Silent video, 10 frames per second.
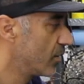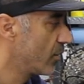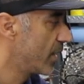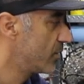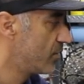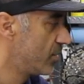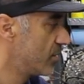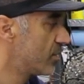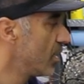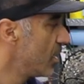in a race or you're
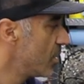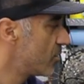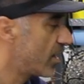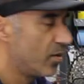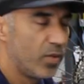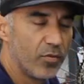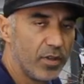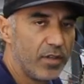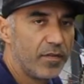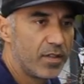just trying to be
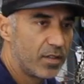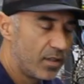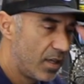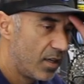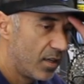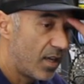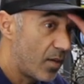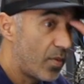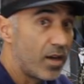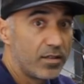really efficient,
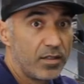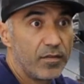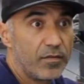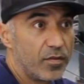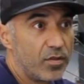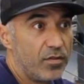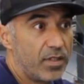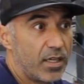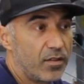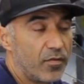yeah, pausing for two
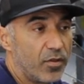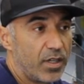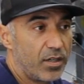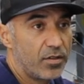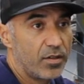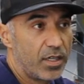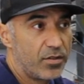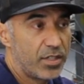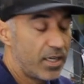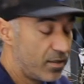seconds for a gear
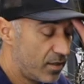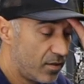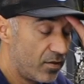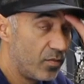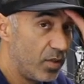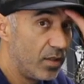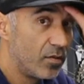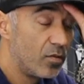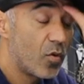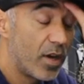gear change could be
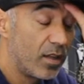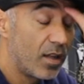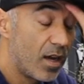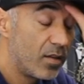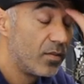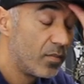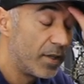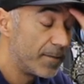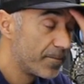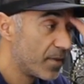quite a lot,
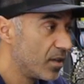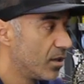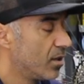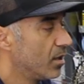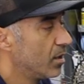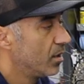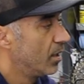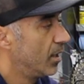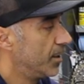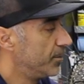but
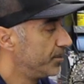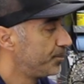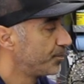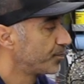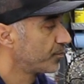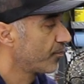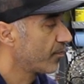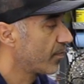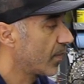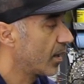um,
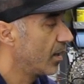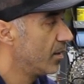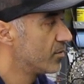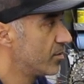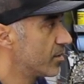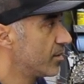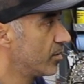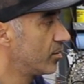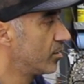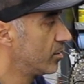and those are just
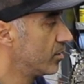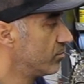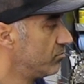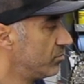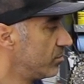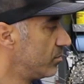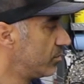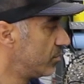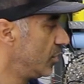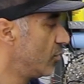little
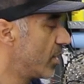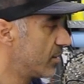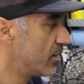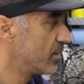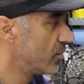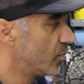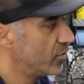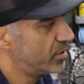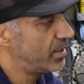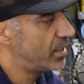nuances, little
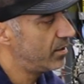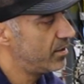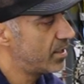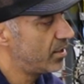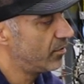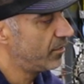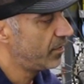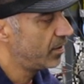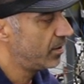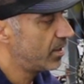personalities that you're
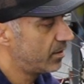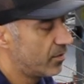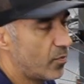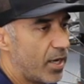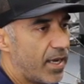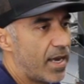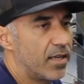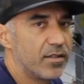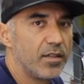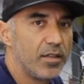feeling that this bike
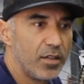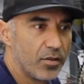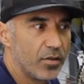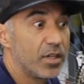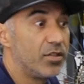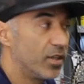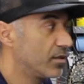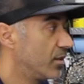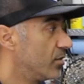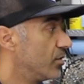has and you're adjusting